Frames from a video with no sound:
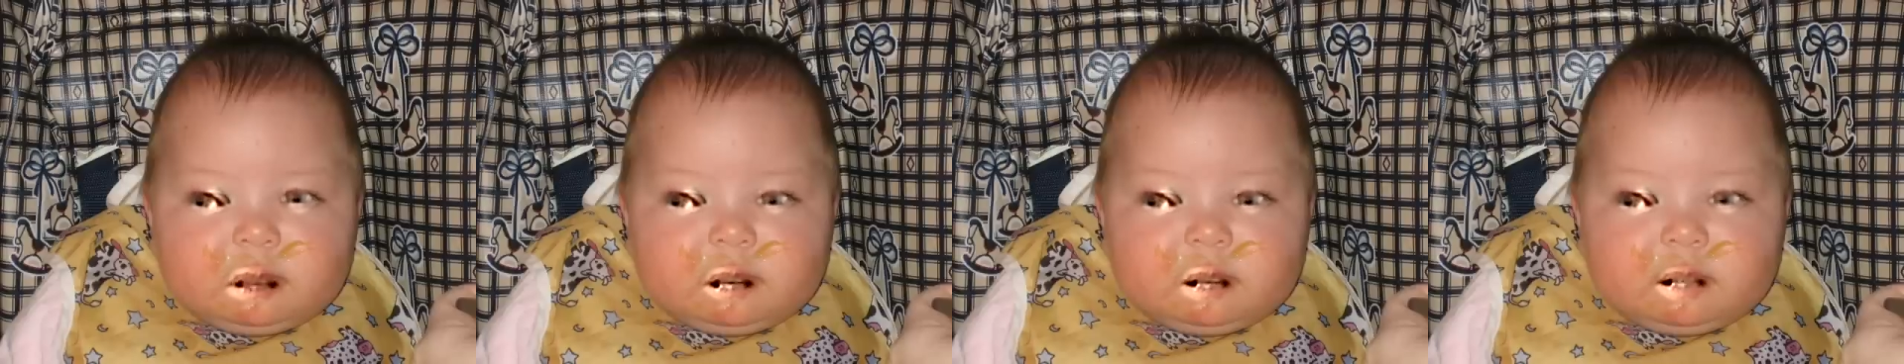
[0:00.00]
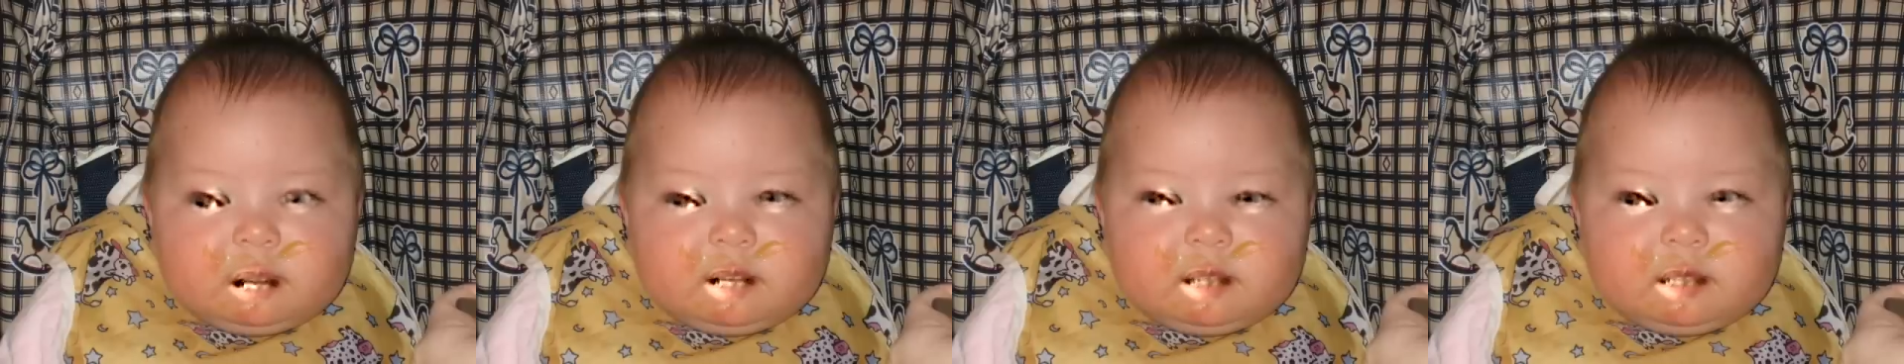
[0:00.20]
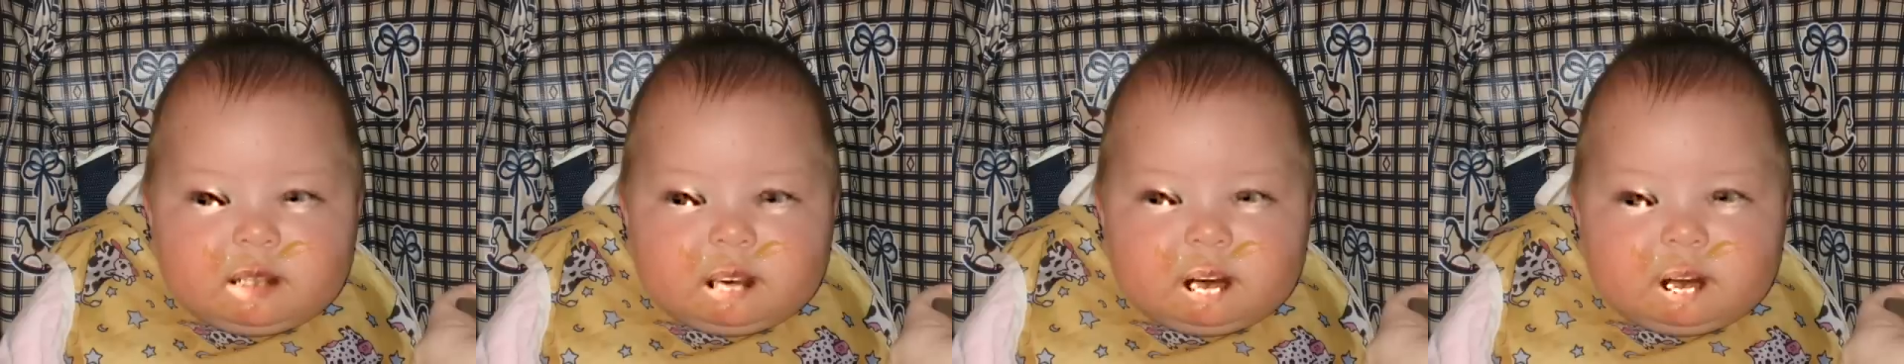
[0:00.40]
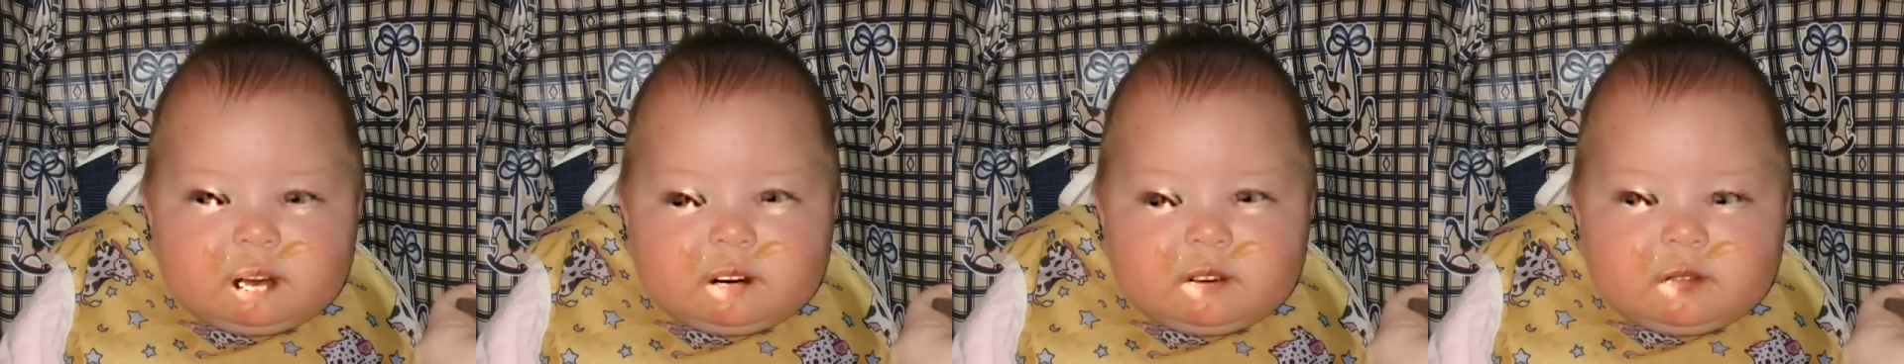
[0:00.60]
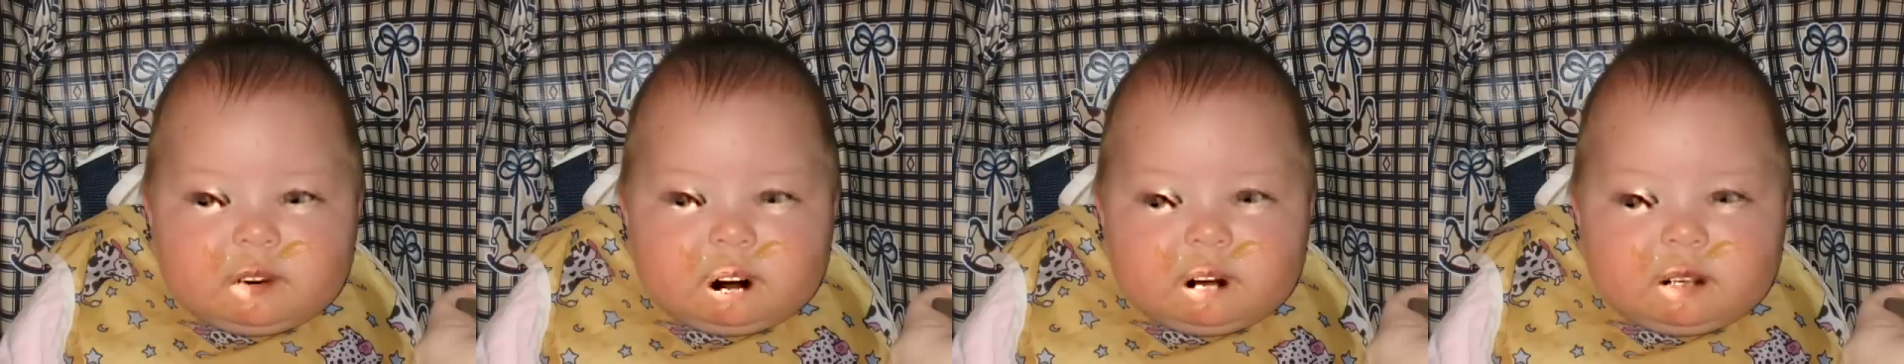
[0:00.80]
Let's say
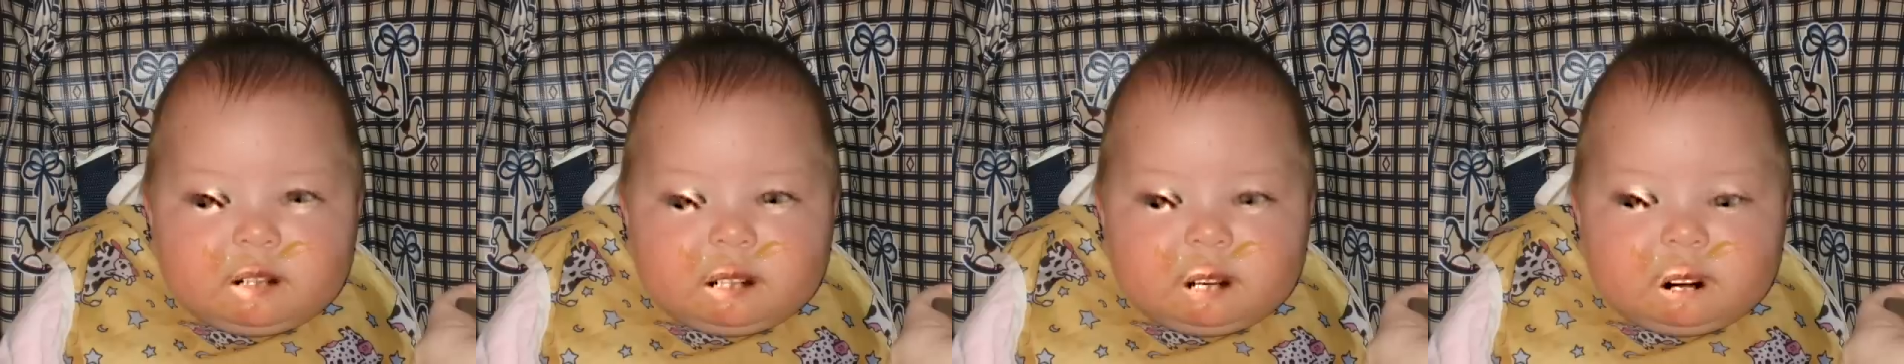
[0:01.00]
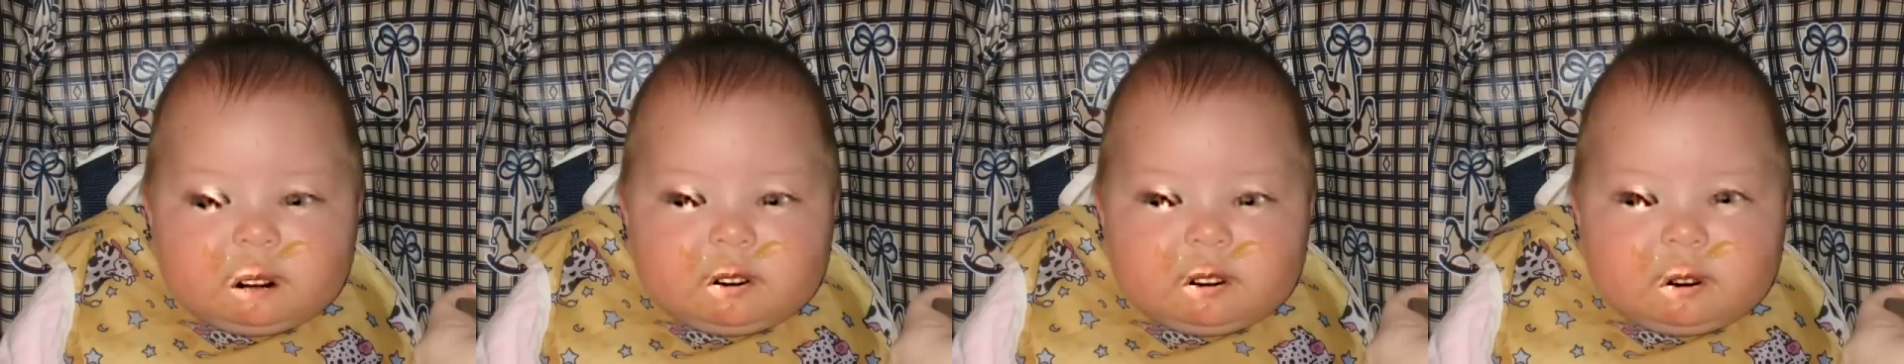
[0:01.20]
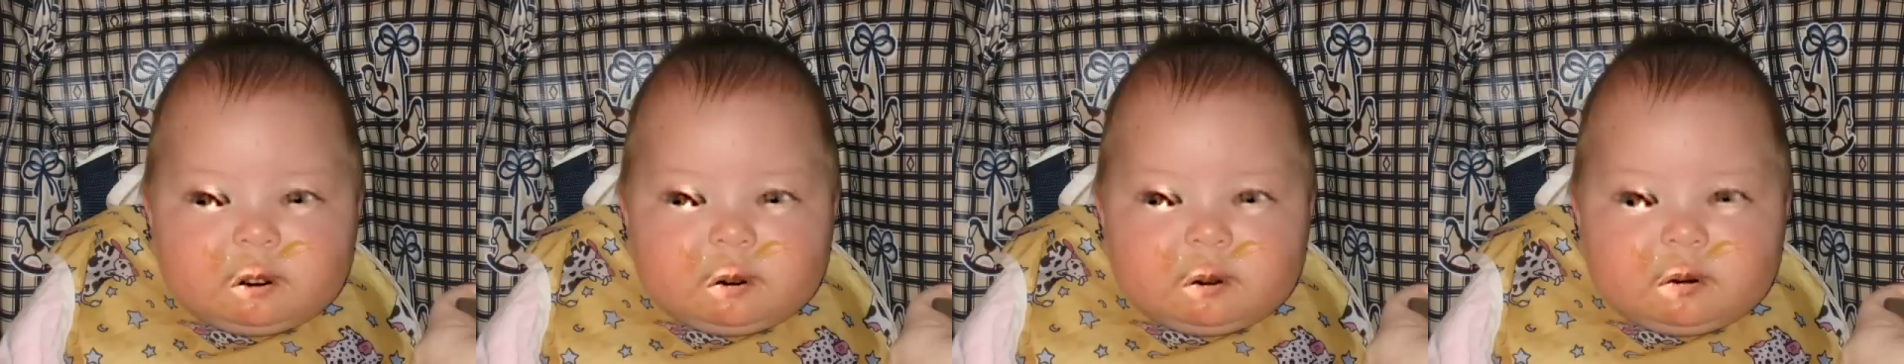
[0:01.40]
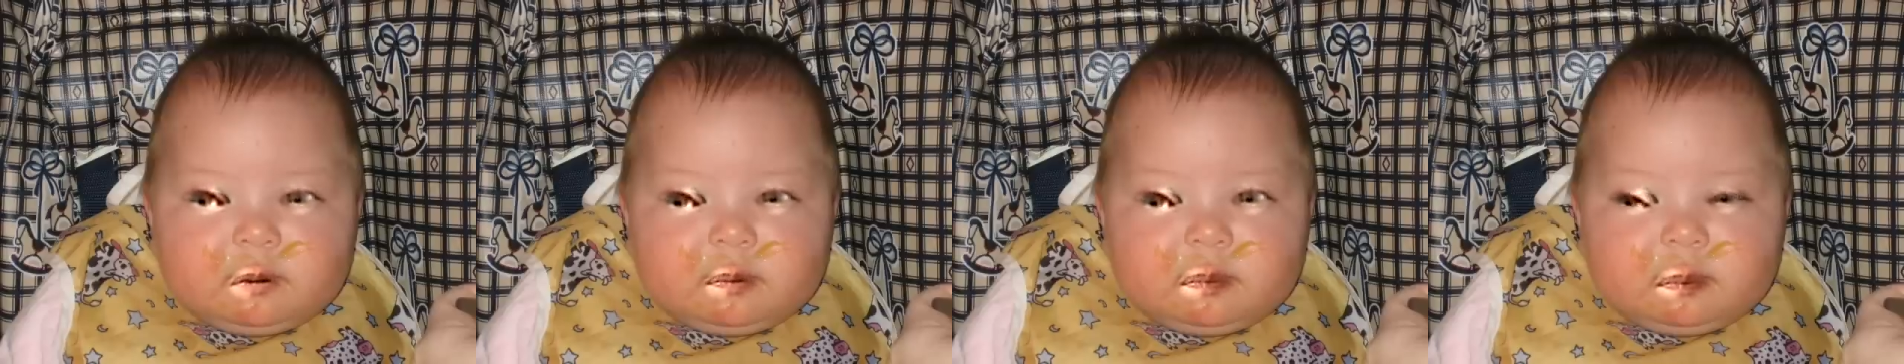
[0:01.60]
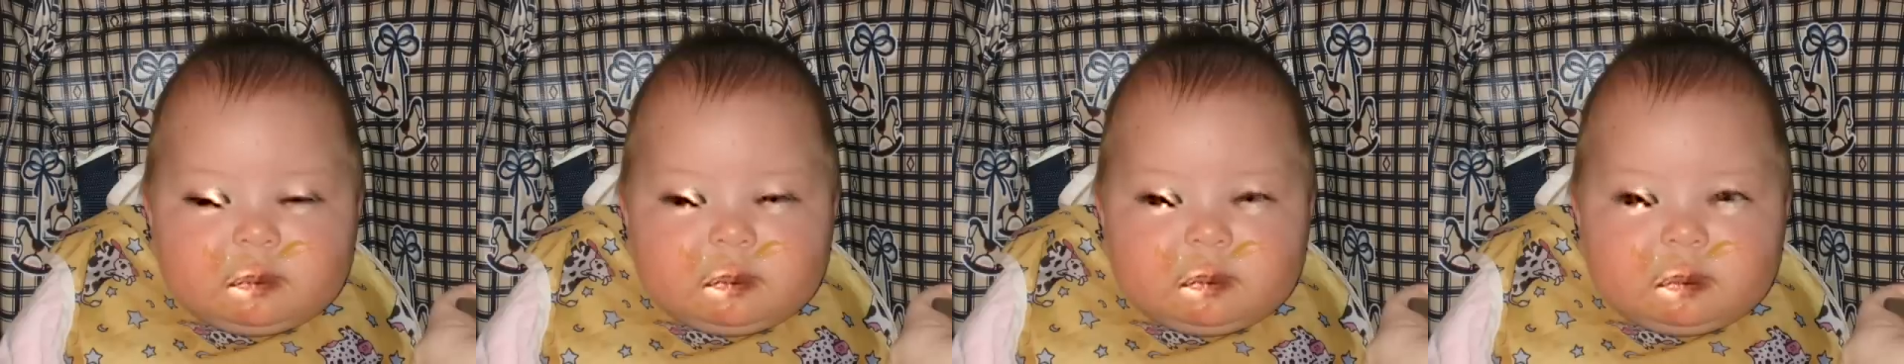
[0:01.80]
if I tell you,